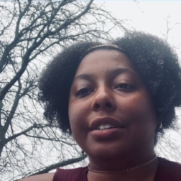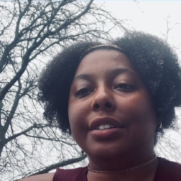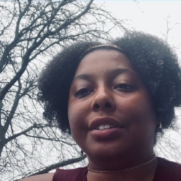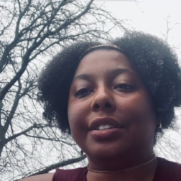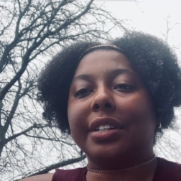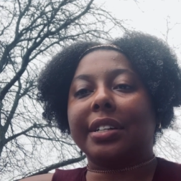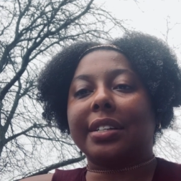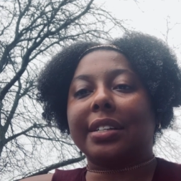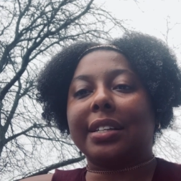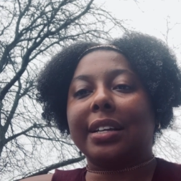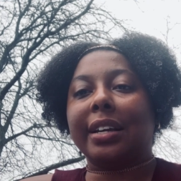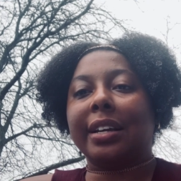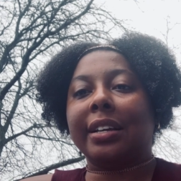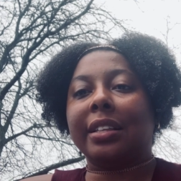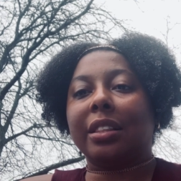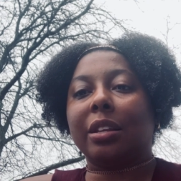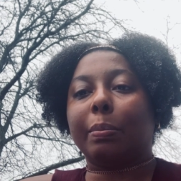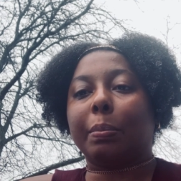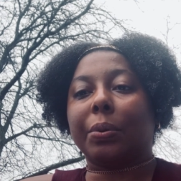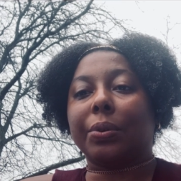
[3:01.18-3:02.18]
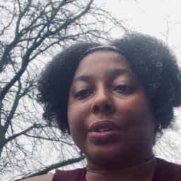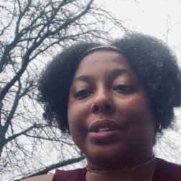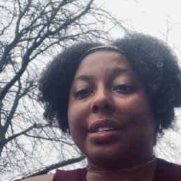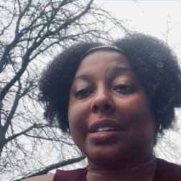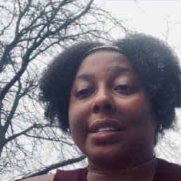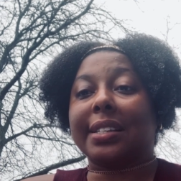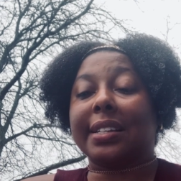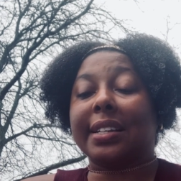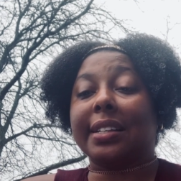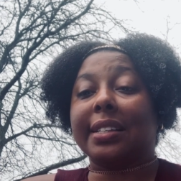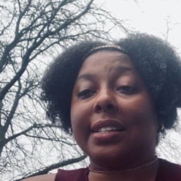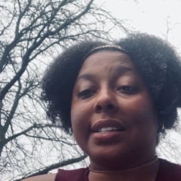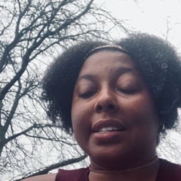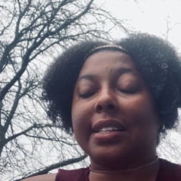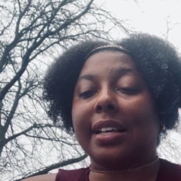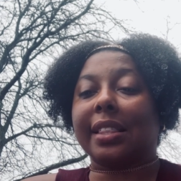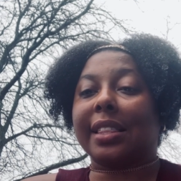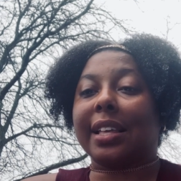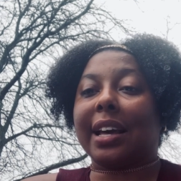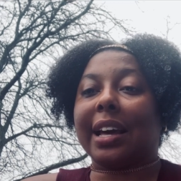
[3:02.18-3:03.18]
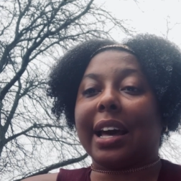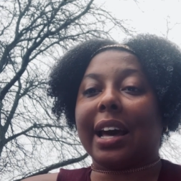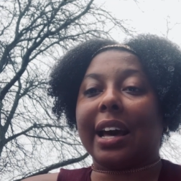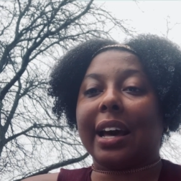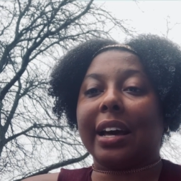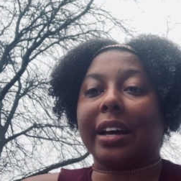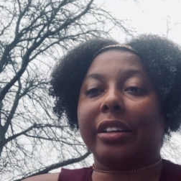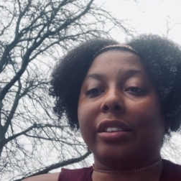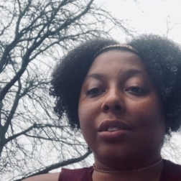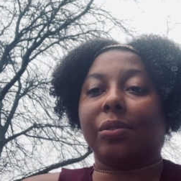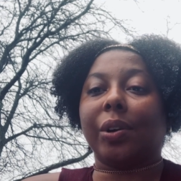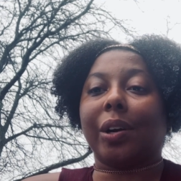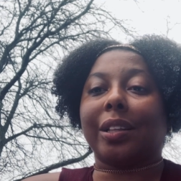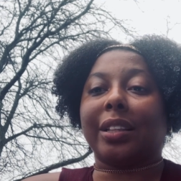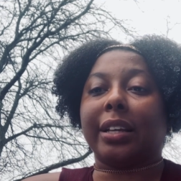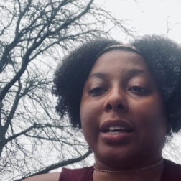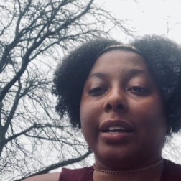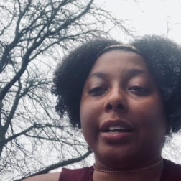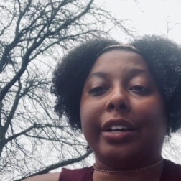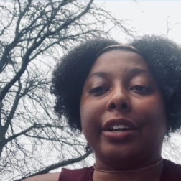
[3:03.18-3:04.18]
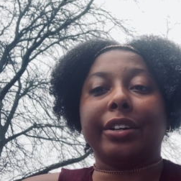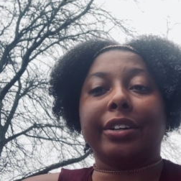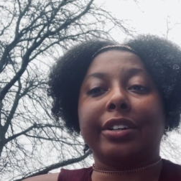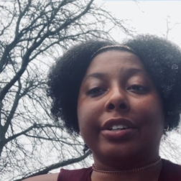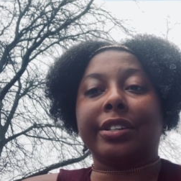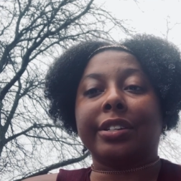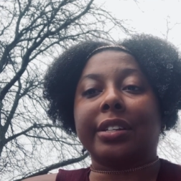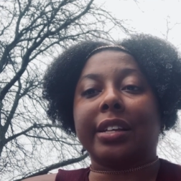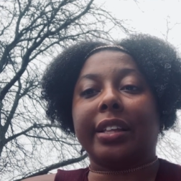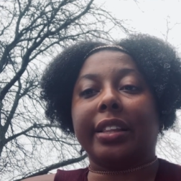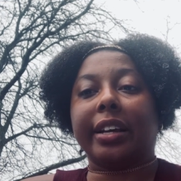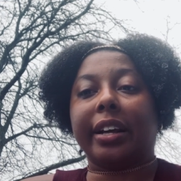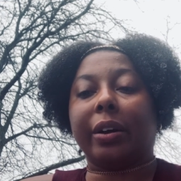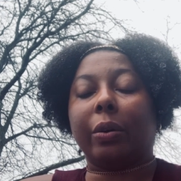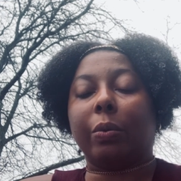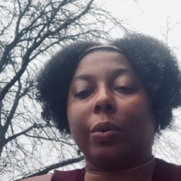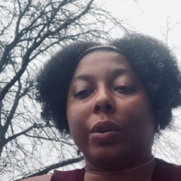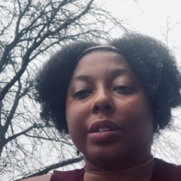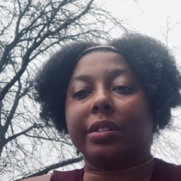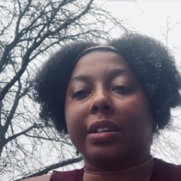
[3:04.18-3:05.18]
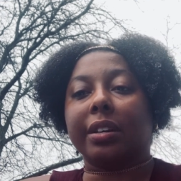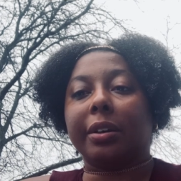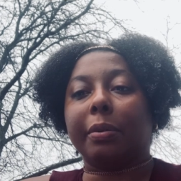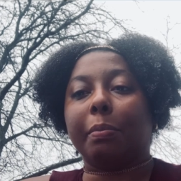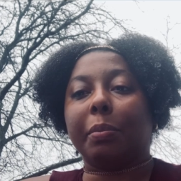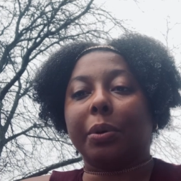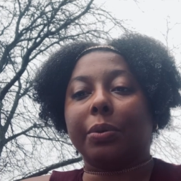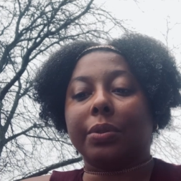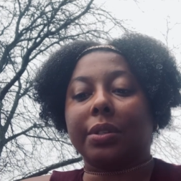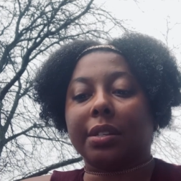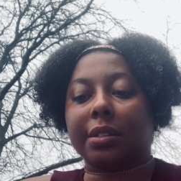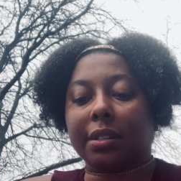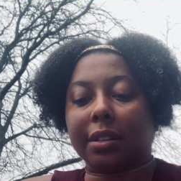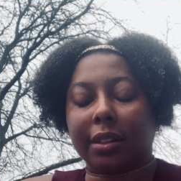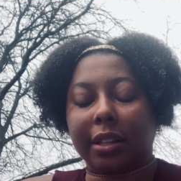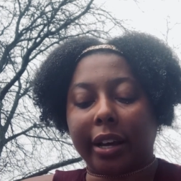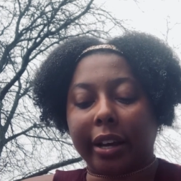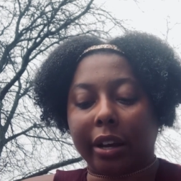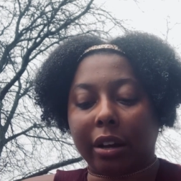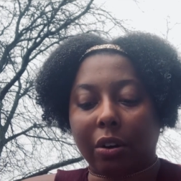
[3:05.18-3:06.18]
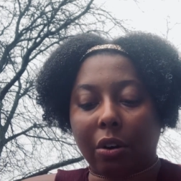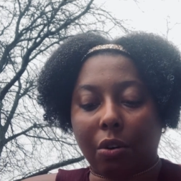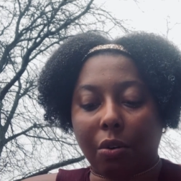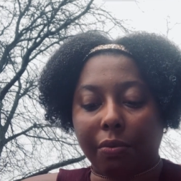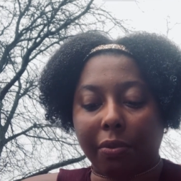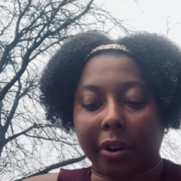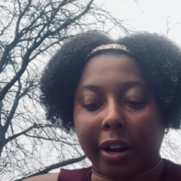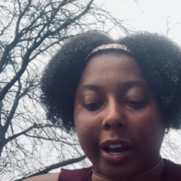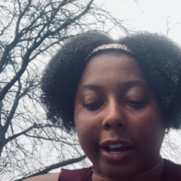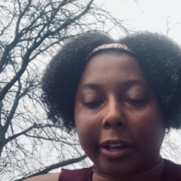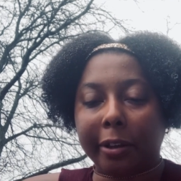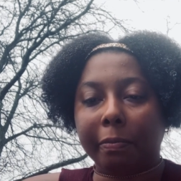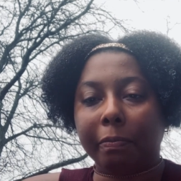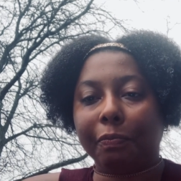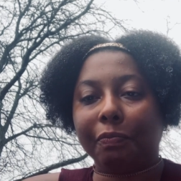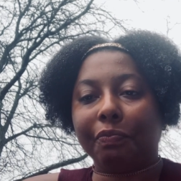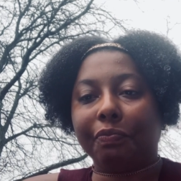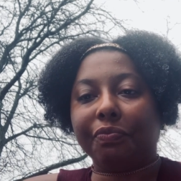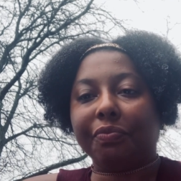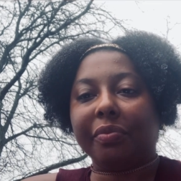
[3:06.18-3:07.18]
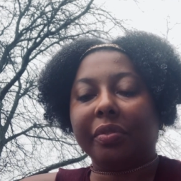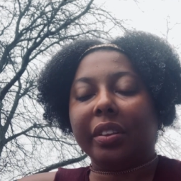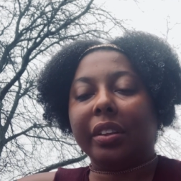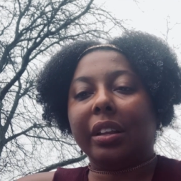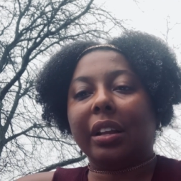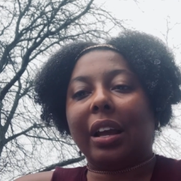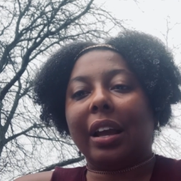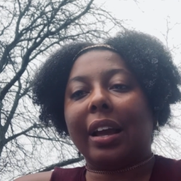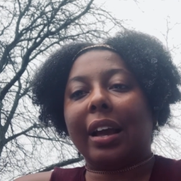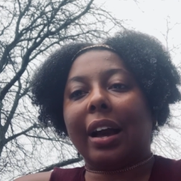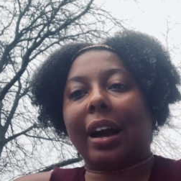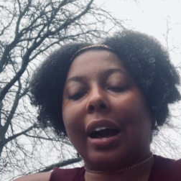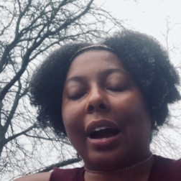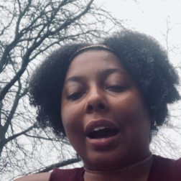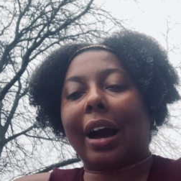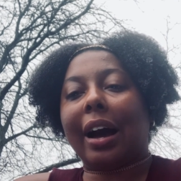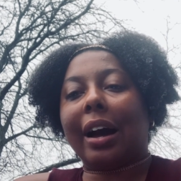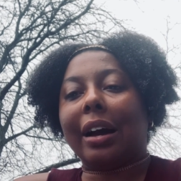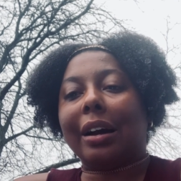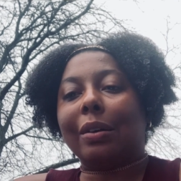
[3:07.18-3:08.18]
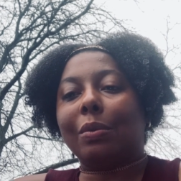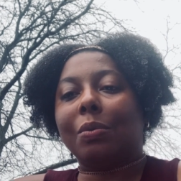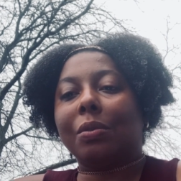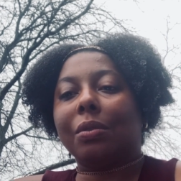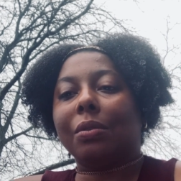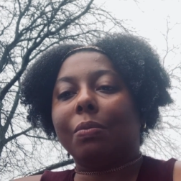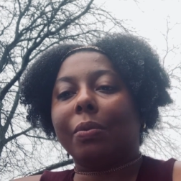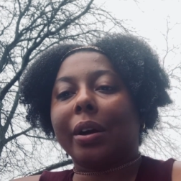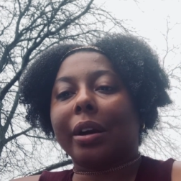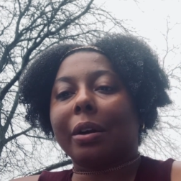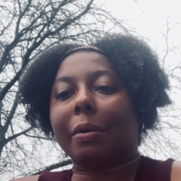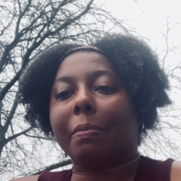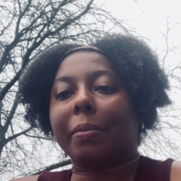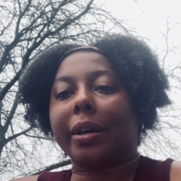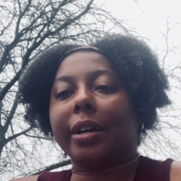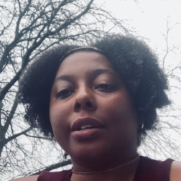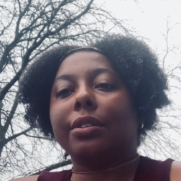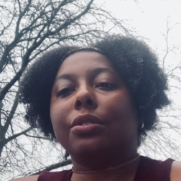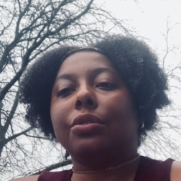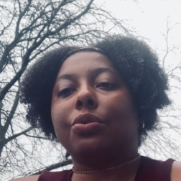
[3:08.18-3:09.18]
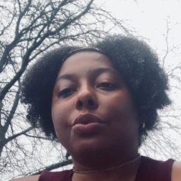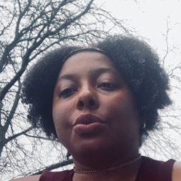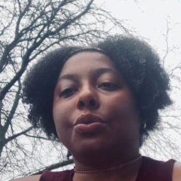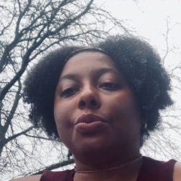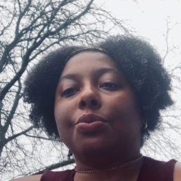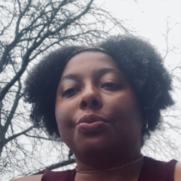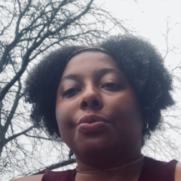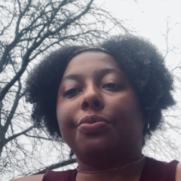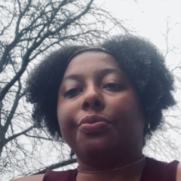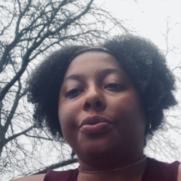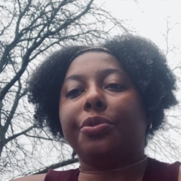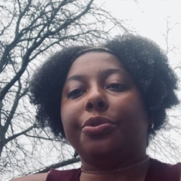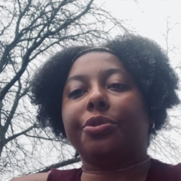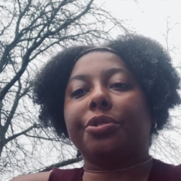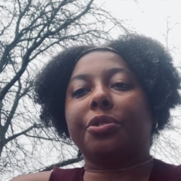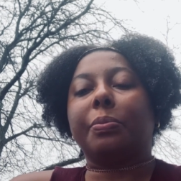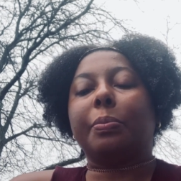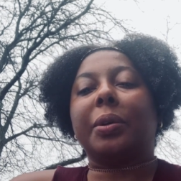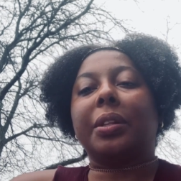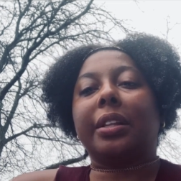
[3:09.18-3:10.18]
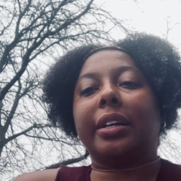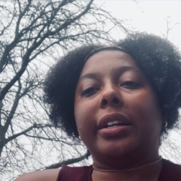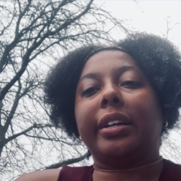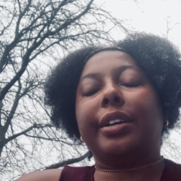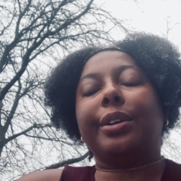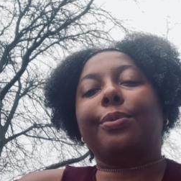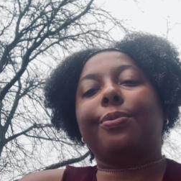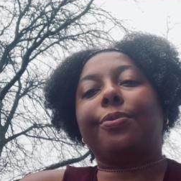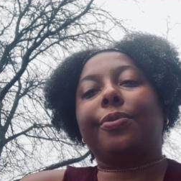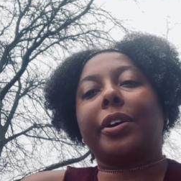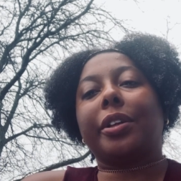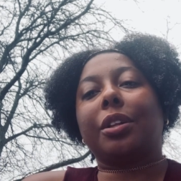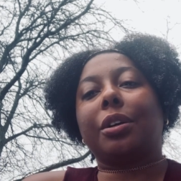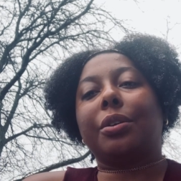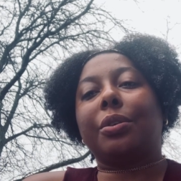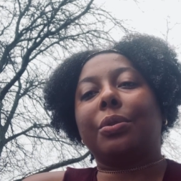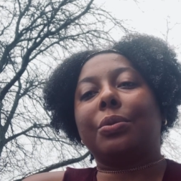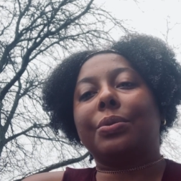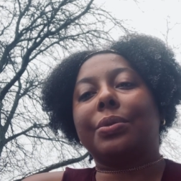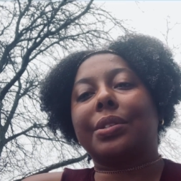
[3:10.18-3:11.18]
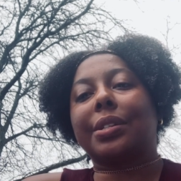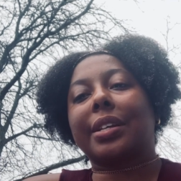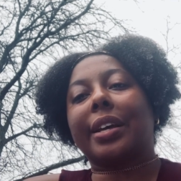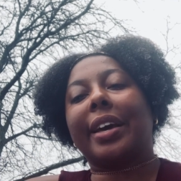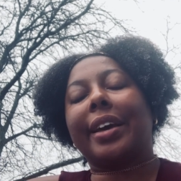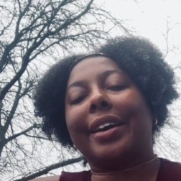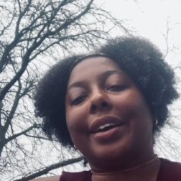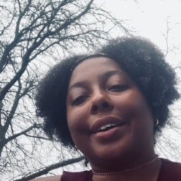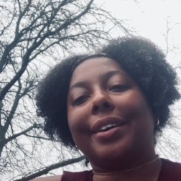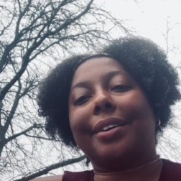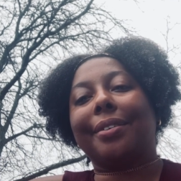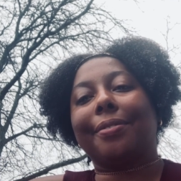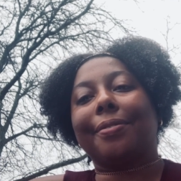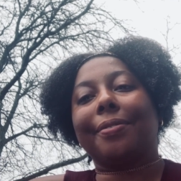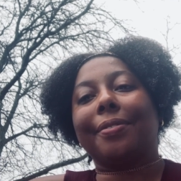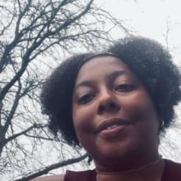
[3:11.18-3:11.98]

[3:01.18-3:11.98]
just seeing the persistence that they had throughout the years and that it wasn't built like overnight. I would recommend to future Millennium Fellows if